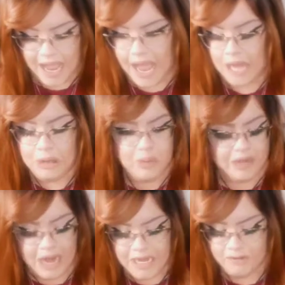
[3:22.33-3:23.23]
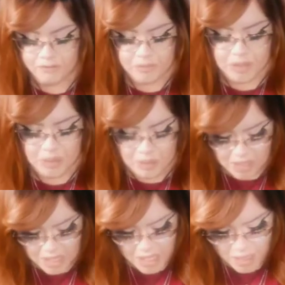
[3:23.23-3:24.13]
I don't know, they're hiding from you.
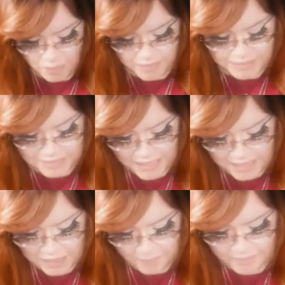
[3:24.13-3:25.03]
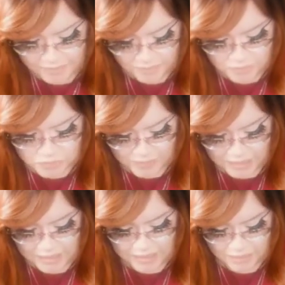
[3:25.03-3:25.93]
With the Ten of Pentacles
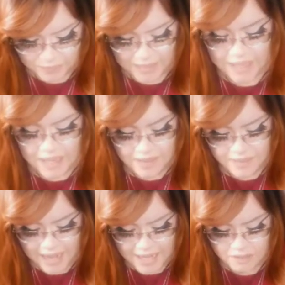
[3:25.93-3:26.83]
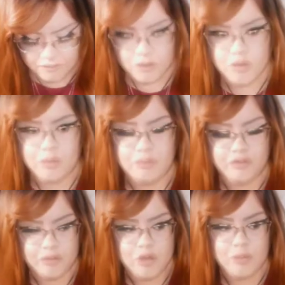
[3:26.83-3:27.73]
right here, okay, they're hiding
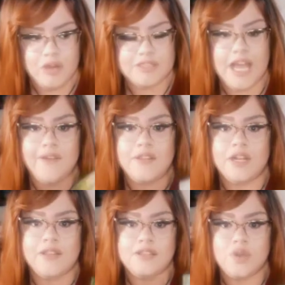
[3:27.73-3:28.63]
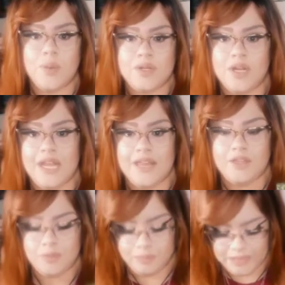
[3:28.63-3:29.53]
from you because they have a lot of things going on
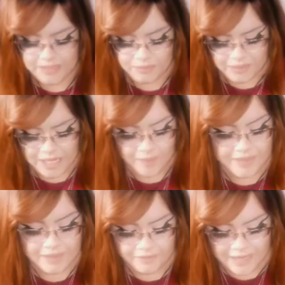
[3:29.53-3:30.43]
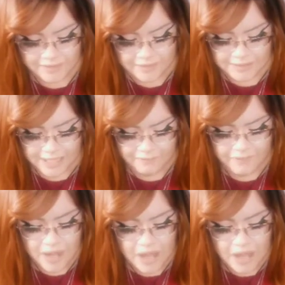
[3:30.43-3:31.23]
in their plate right now in their life.